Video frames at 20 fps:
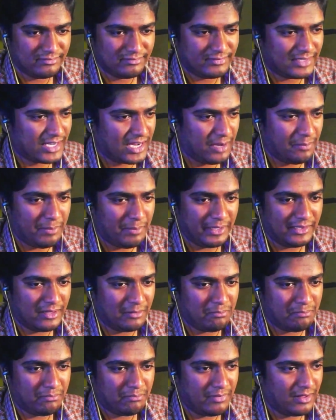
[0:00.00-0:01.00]
keeping
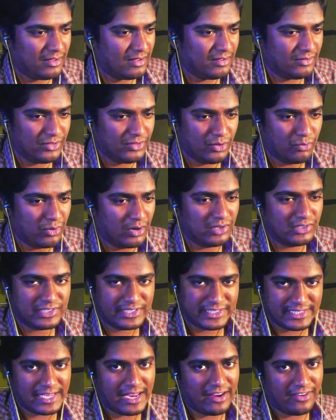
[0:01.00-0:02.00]
the world
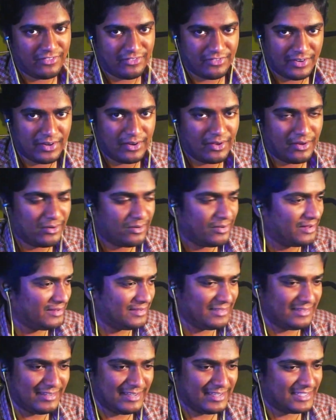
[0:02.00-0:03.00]
safe. You know,
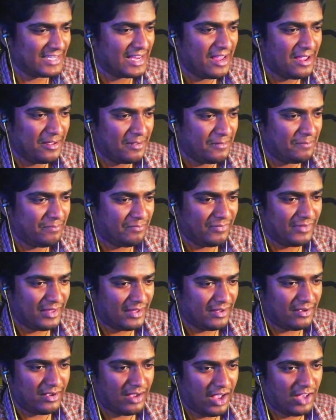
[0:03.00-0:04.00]
just
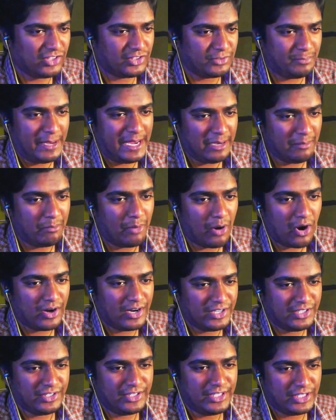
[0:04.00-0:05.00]
us being born
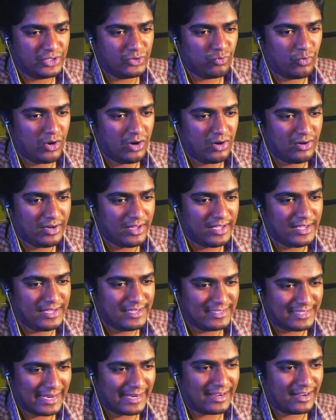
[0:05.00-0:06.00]
into this world
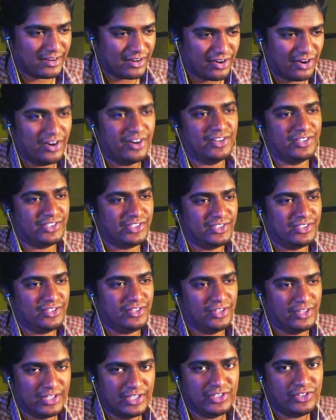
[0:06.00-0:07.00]
is like a curse
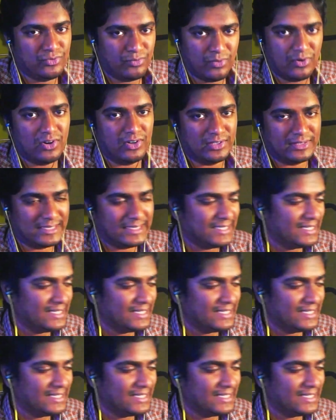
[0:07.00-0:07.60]
to this world.